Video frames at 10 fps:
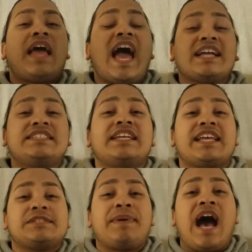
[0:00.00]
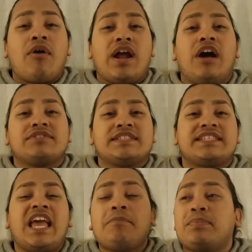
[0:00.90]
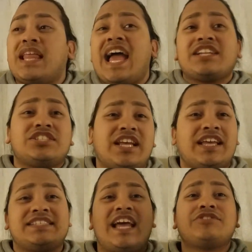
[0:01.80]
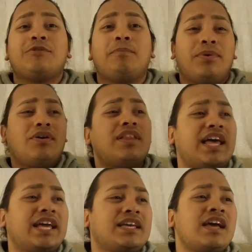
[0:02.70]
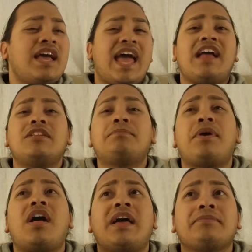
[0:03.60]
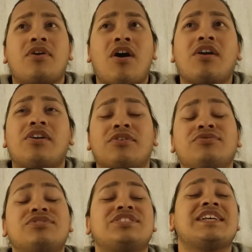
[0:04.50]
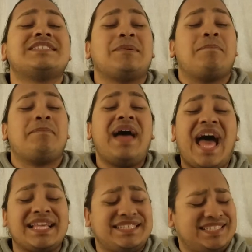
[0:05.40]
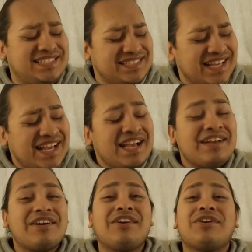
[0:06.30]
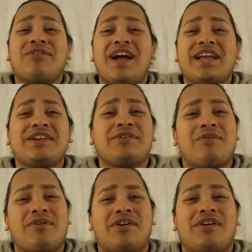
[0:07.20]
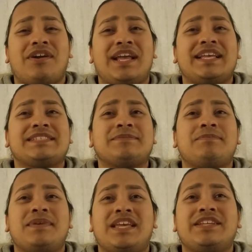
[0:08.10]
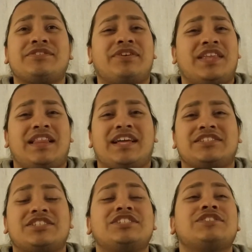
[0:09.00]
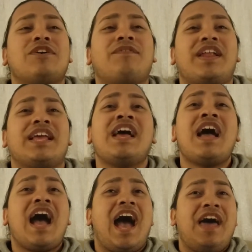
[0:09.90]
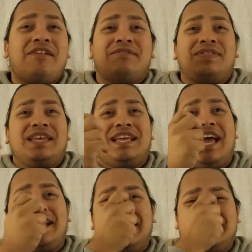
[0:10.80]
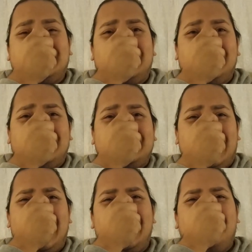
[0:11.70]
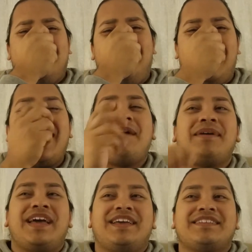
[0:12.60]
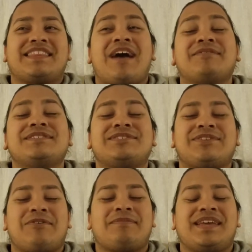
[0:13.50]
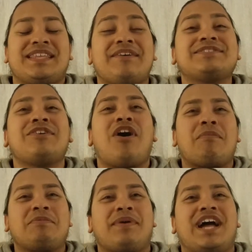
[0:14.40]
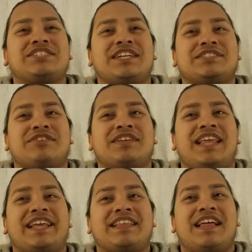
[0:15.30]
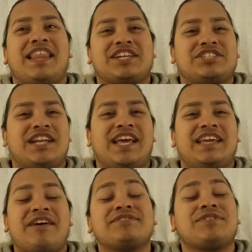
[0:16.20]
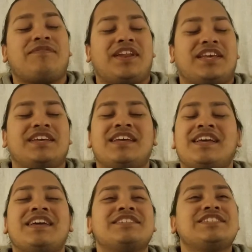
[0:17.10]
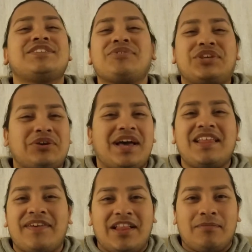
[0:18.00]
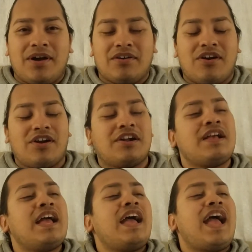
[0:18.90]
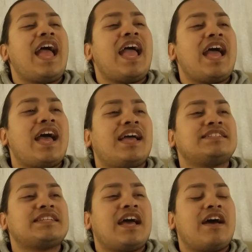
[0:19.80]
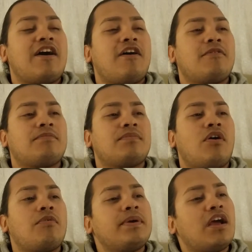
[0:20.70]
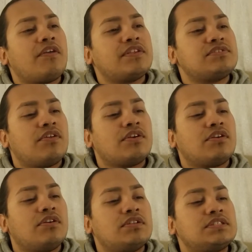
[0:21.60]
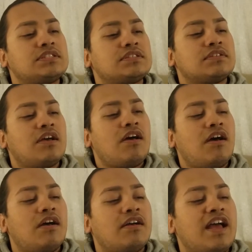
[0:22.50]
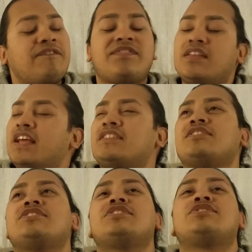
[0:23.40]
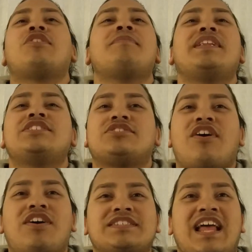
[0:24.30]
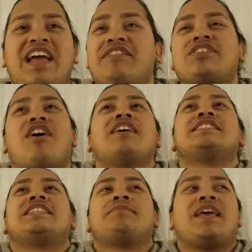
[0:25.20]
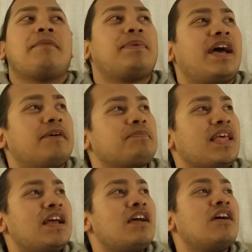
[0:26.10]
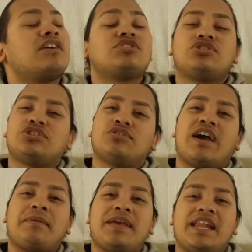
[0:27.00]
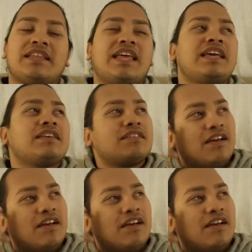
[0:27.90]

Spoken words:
acting against powerhouses. Cate Blanchett, Sandra Bullock, Helen Bonham Carter, who's just a mess. Her crying in a corner is me during the election. She's so funny. I don't think I can do this anymore. And I'm like, that was so me. That was so Army Bratchick during, like, election night. That was so funny. She's so cute. I love Helen Bonham Carter. And, oh my god, that's all the girls? Ugh, I feel like there's just so many stars and I haven't gone to them yet. But, shoot, I'm hitting, like...